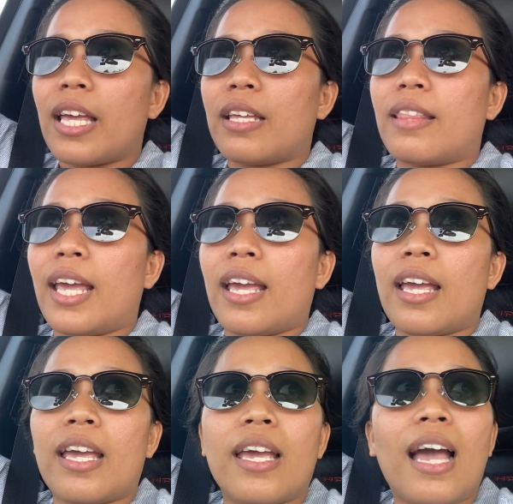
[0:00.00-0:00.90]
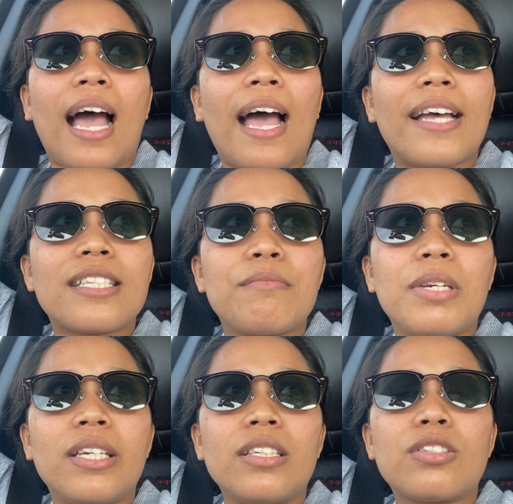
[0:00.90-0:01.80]
they asked
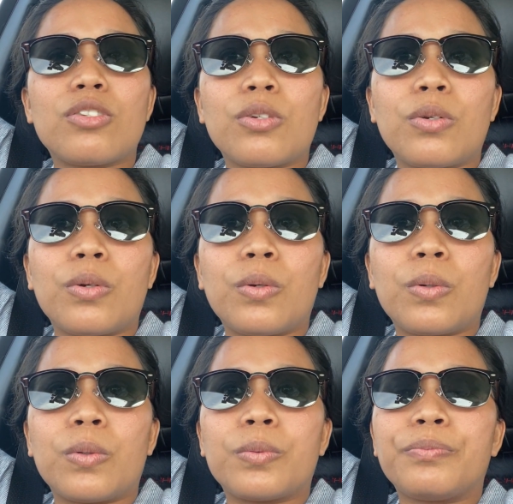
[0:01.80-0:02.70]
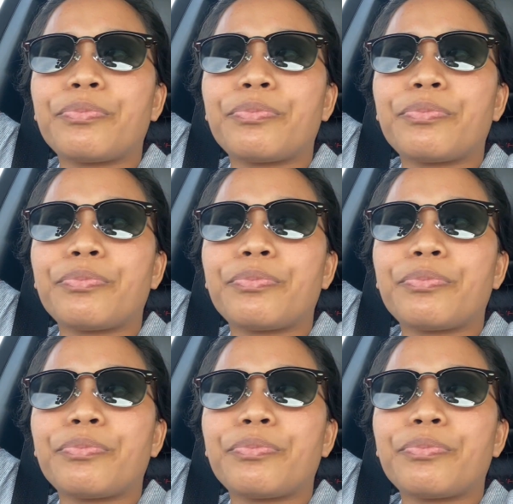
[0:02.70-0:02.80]
me to